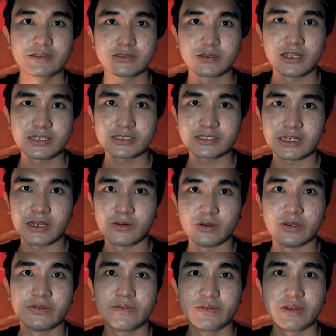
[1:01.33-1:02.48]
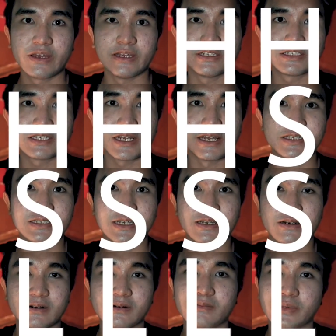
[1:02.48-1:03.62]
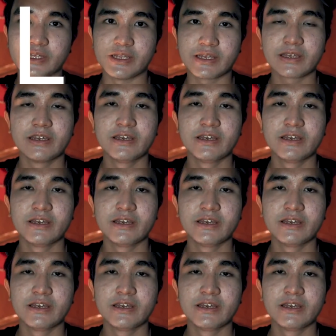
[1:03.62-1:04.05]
so let's start with HSL, meaning